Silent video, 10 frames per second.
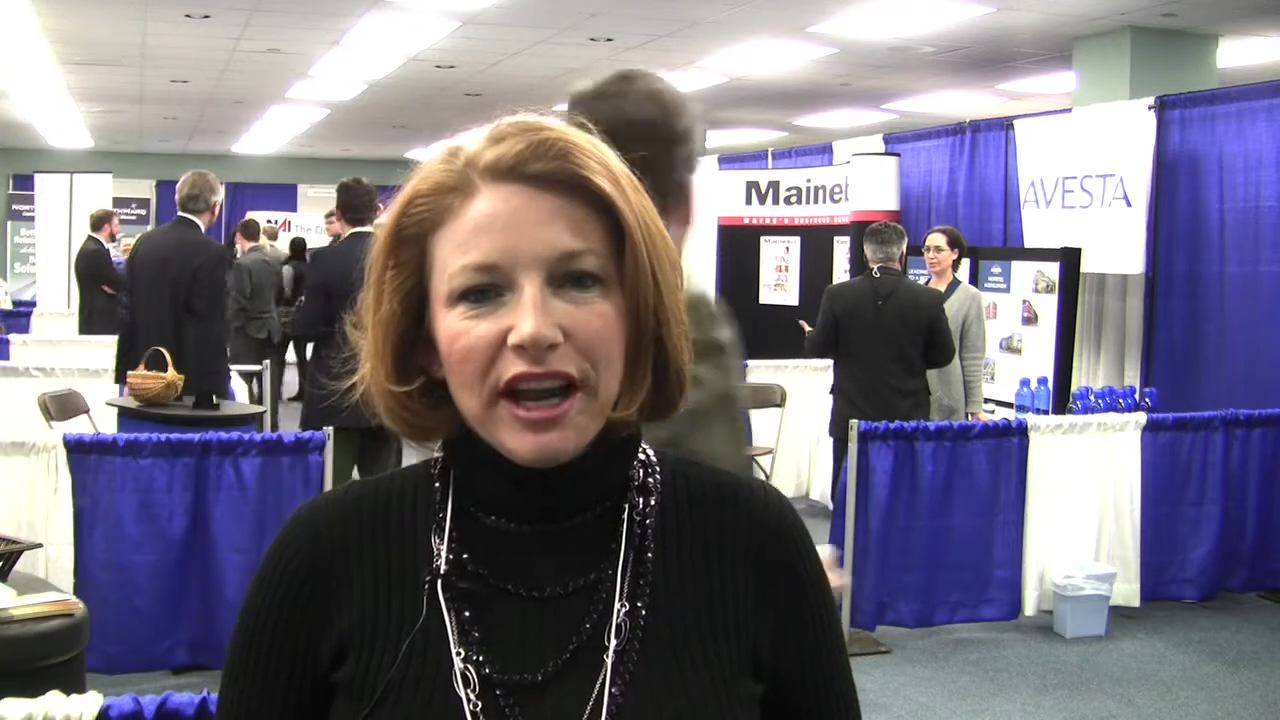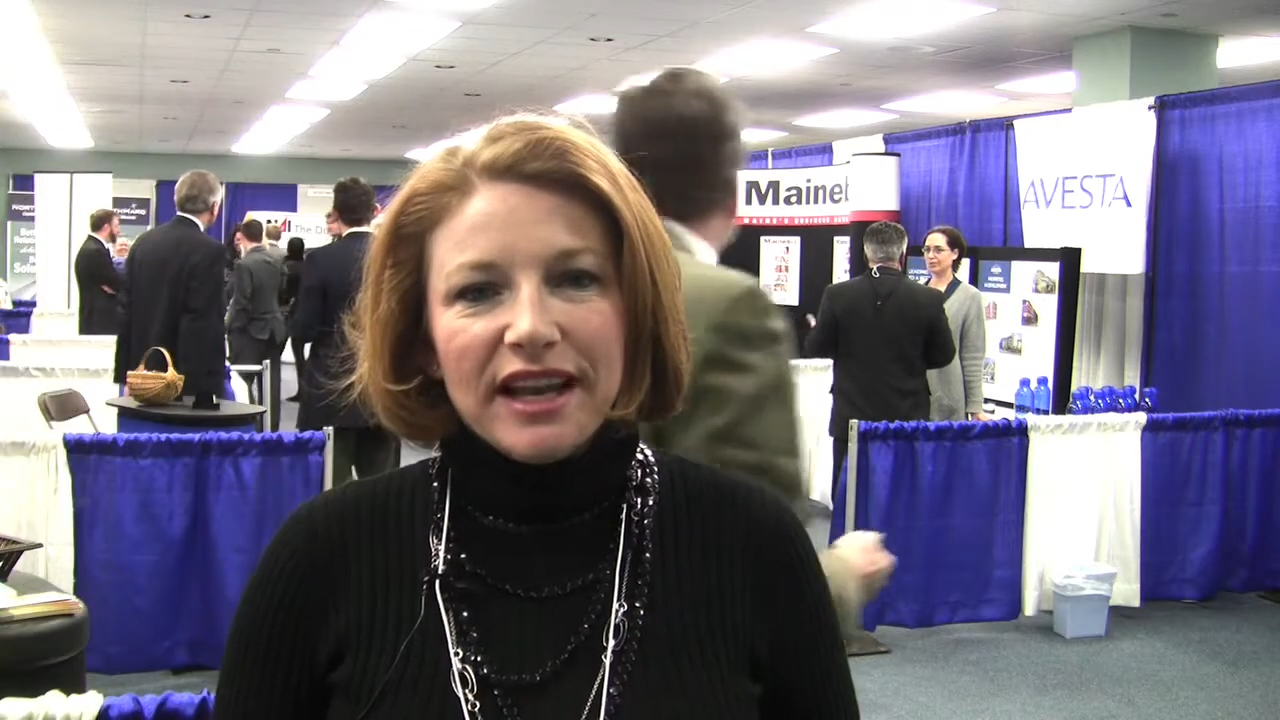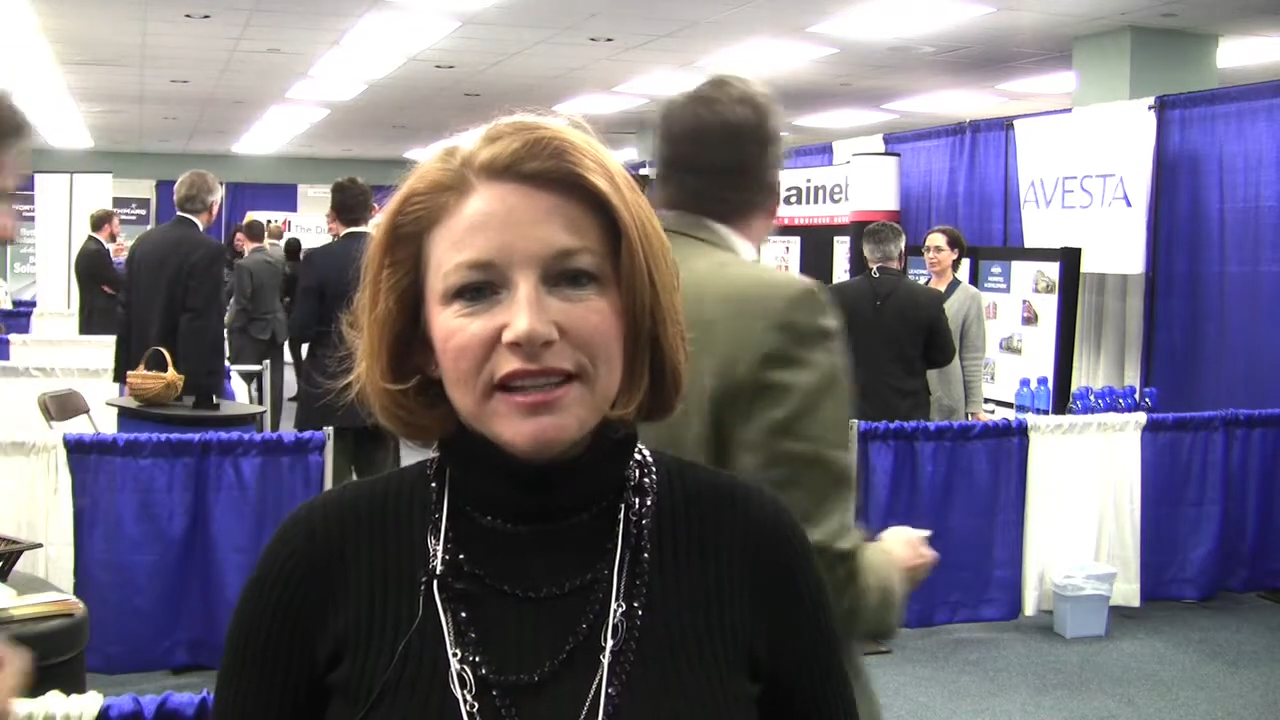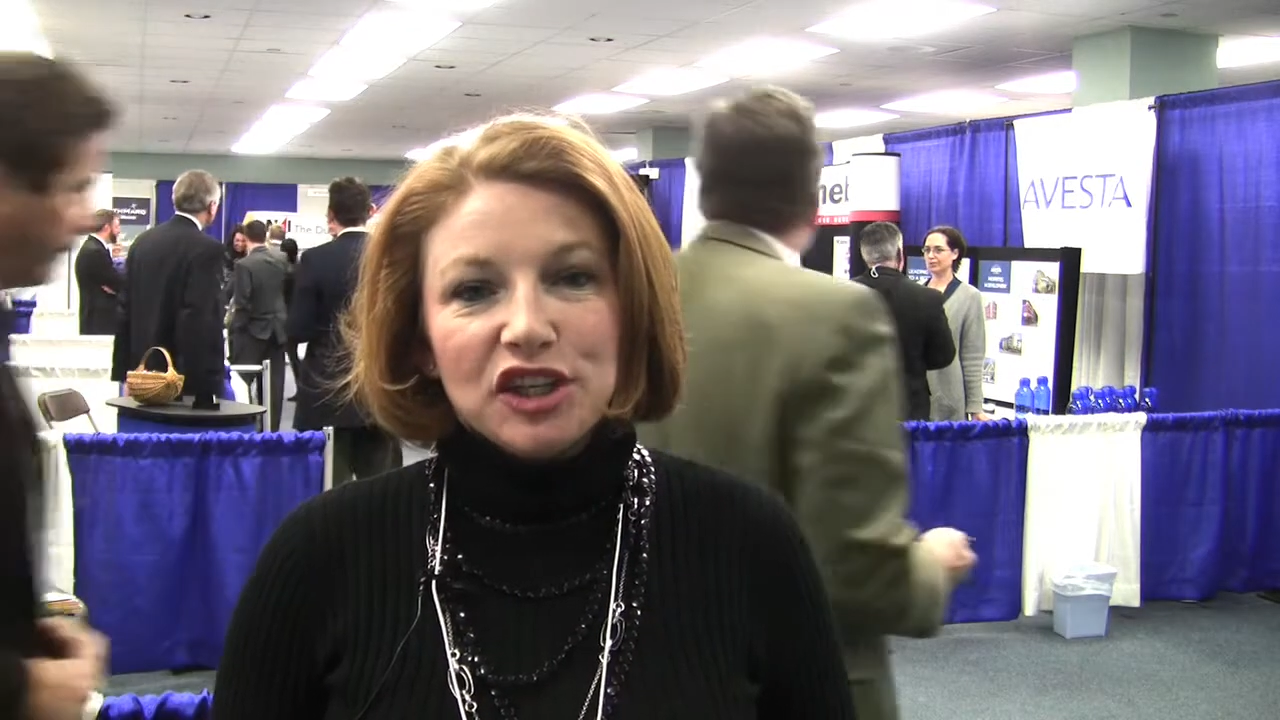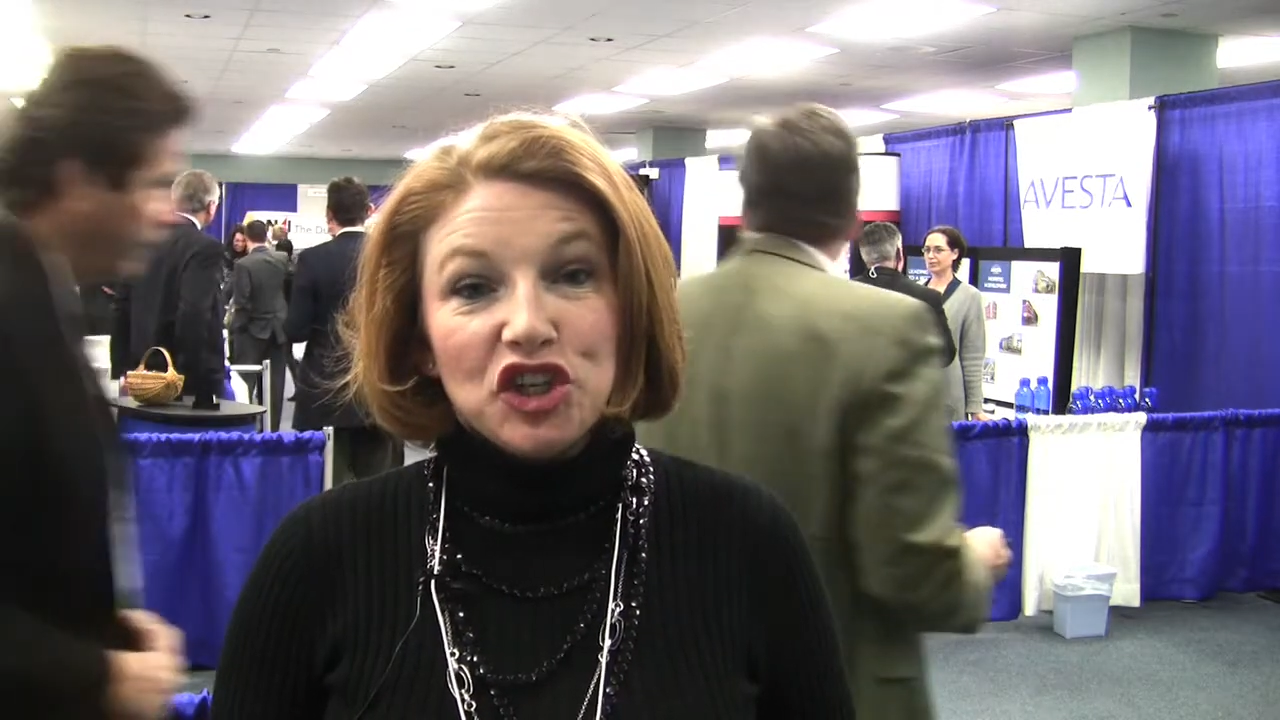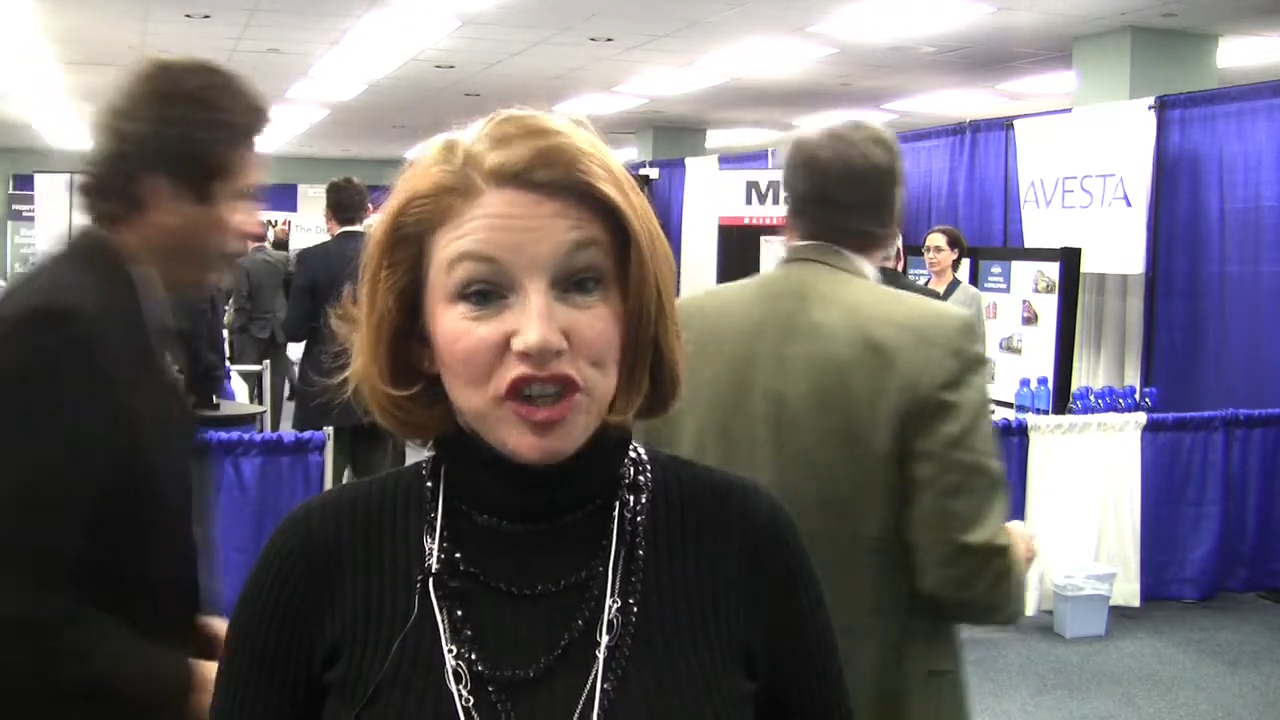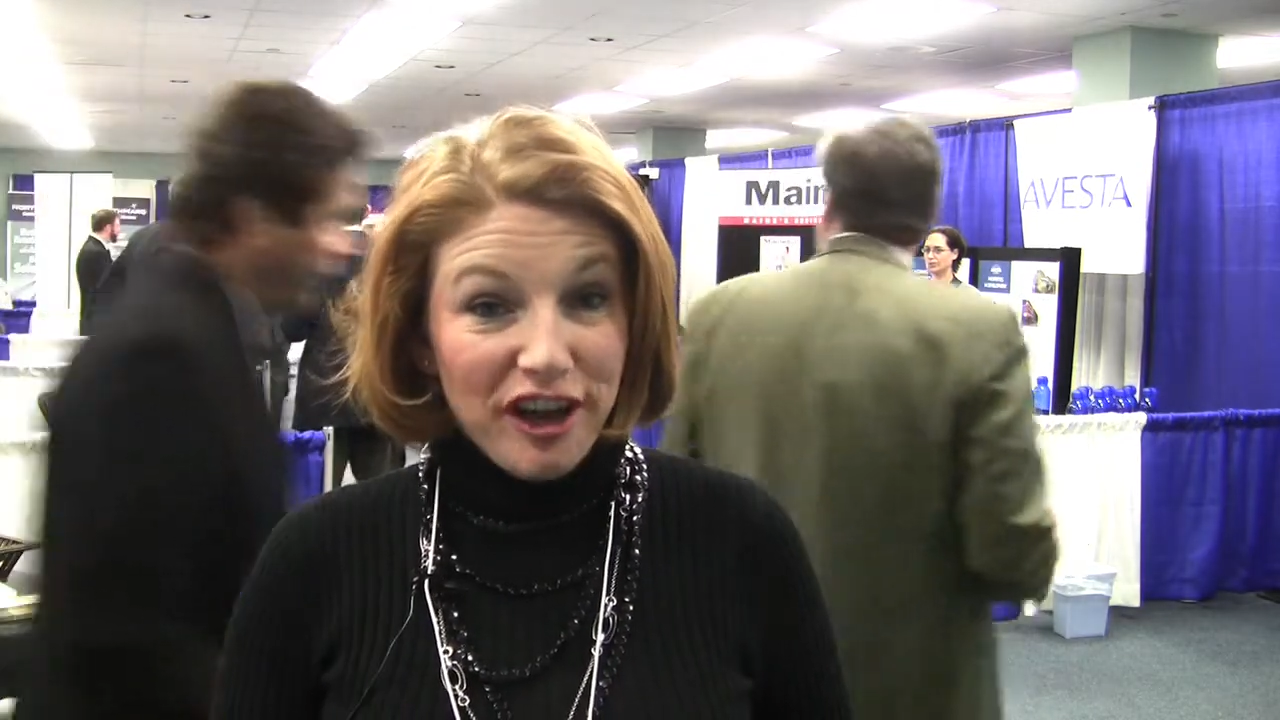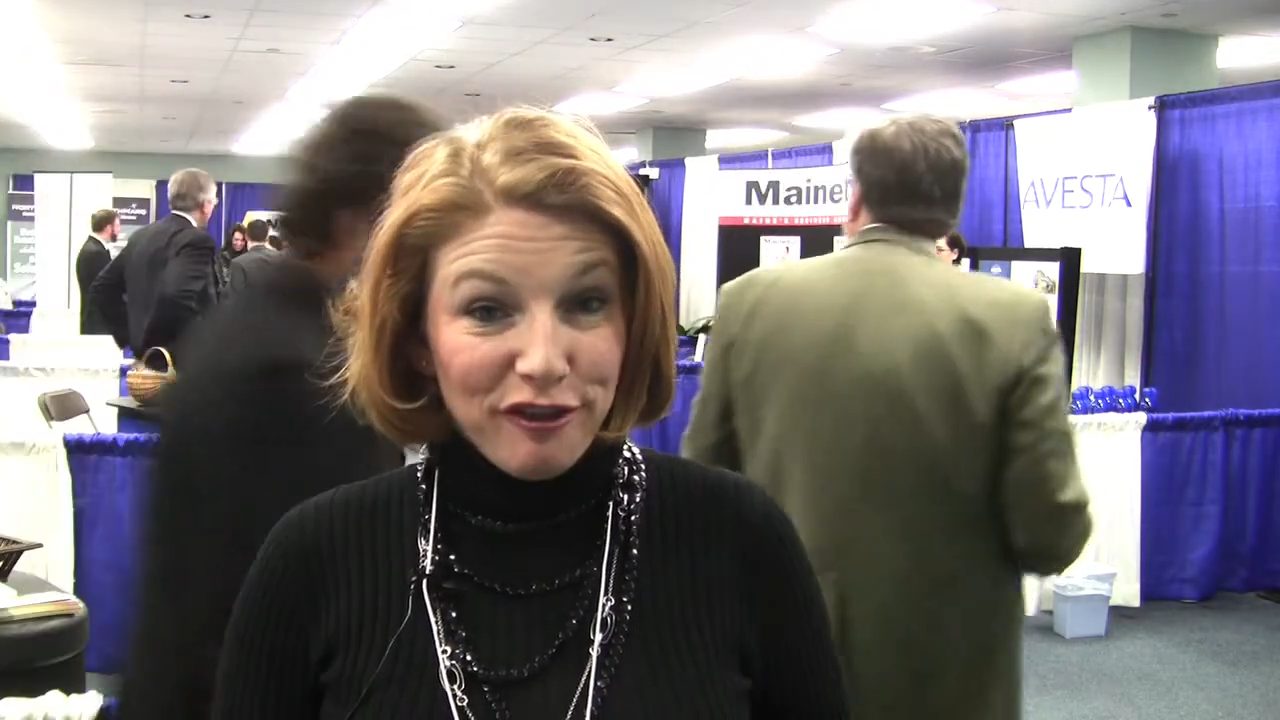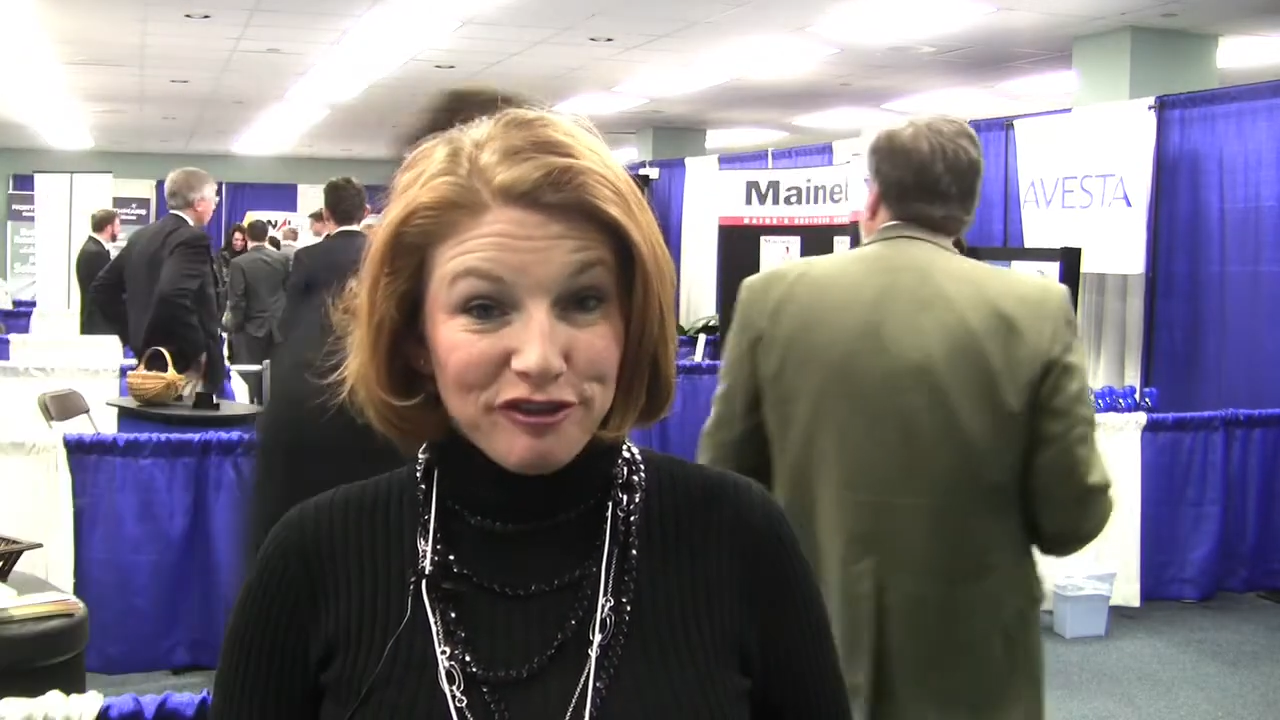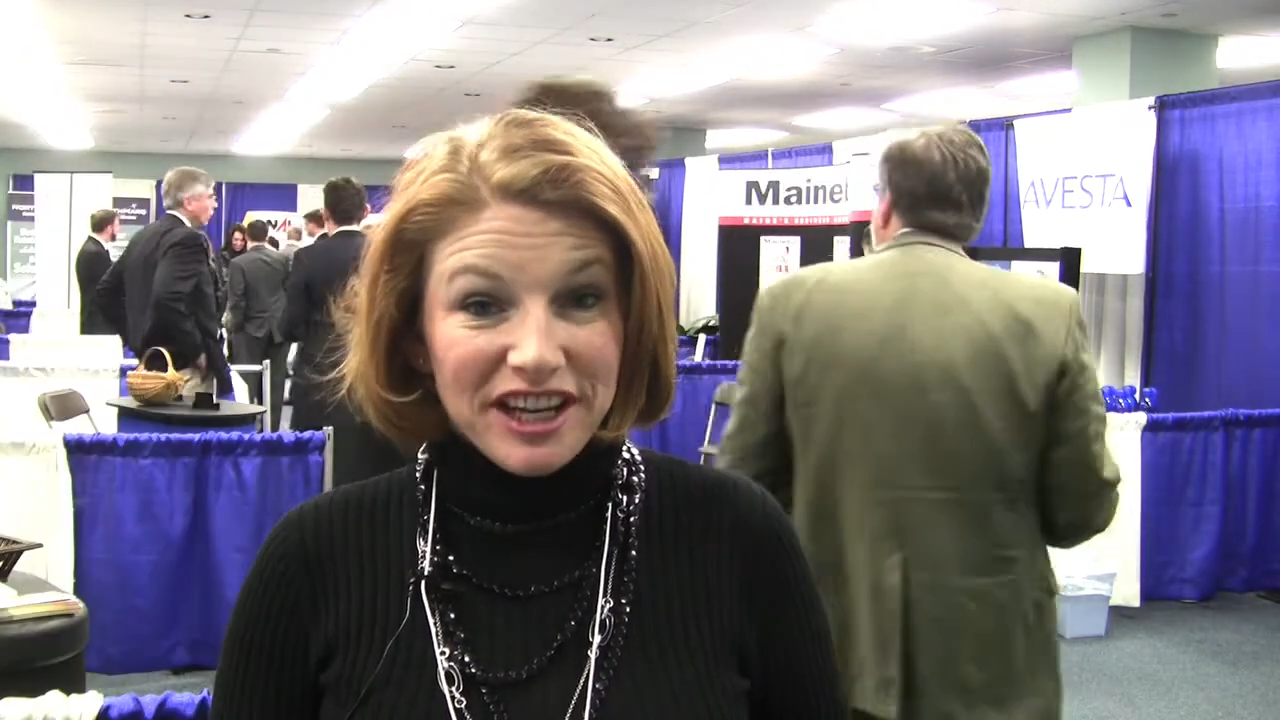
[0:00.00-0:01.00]
as a
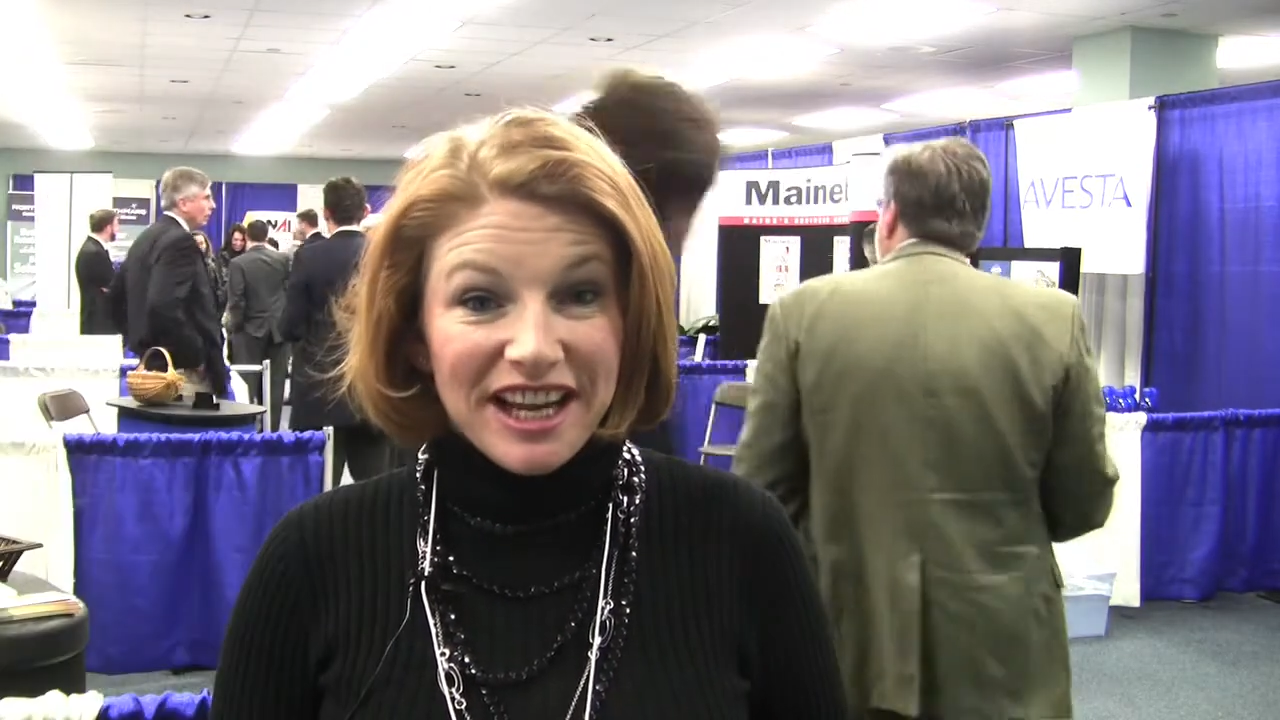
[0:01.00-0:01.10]
shift